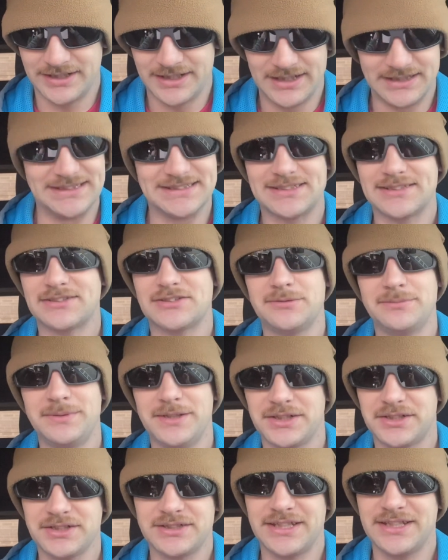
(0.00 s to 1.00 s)
This is going to be
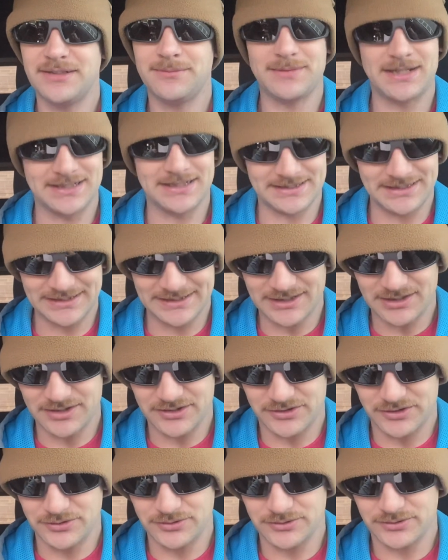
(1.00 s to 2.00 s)
a good game. I think
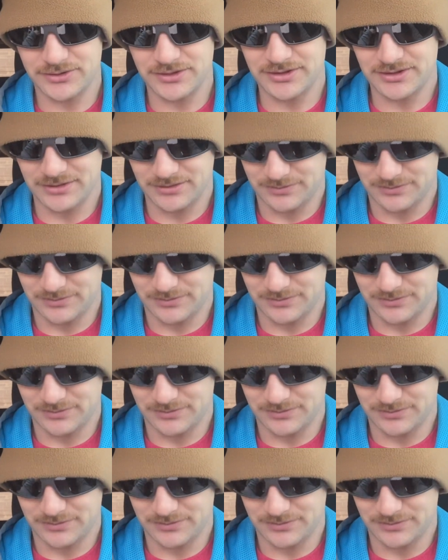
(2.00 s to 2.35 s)
LSU is going